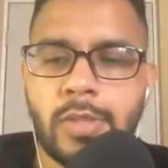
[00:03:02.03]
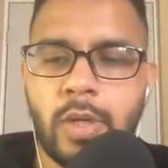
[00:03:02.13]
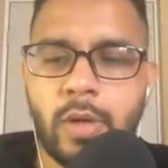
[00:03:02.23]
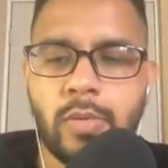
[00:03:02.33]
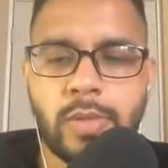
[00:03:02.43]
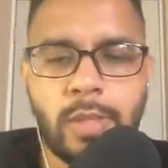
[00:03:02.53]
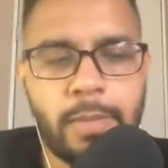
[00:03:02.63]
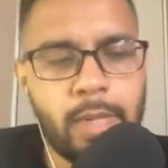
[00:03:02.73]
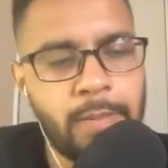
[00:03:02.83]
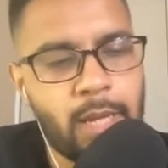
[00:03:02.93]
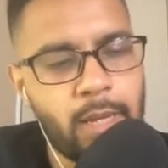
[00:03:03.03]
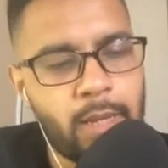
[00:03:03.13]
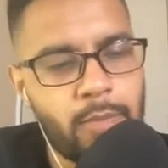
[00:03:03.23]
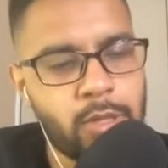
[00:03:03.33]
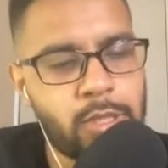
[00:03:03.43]
So somebody
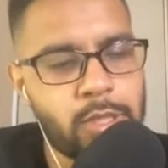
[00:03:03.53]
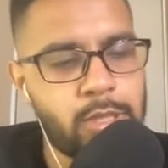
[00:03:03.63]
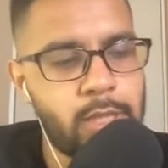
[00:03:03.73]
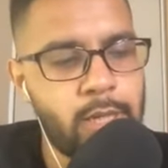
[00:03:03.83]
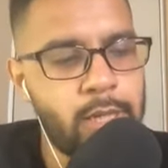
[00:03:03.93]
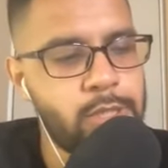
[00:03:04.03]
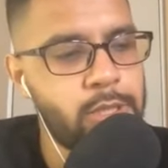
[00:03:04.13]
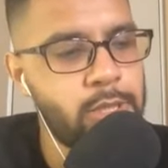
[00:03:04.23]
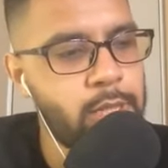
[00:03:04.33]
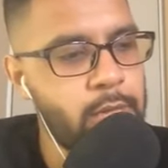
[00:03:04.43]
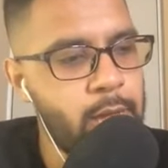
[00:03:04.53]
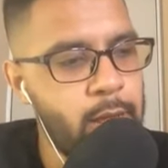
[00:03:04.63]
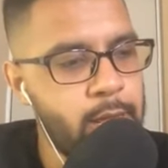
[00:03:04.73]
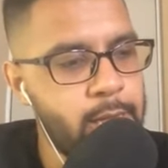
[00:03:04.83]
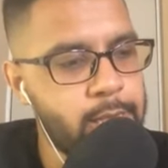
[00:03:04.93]
may purchase initially,
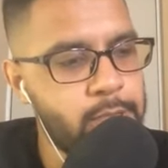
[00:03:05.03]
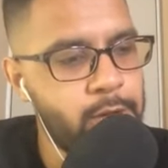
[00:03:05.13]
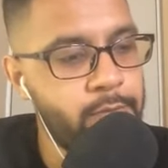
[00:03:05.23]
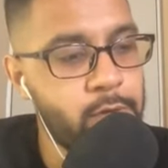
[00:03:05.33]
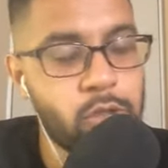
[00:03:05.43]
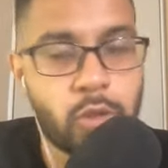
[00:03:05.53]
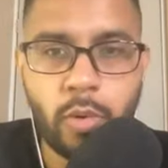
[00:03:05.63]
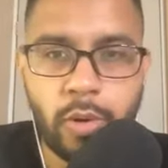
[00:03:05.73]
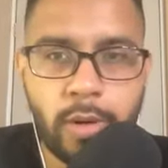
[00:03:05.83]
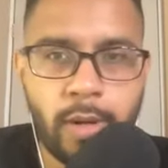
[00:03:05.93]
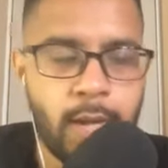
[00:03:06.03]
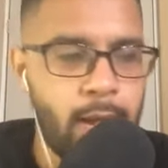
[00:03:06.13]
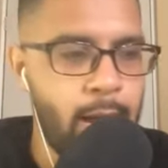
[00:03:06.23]
and that's their first order,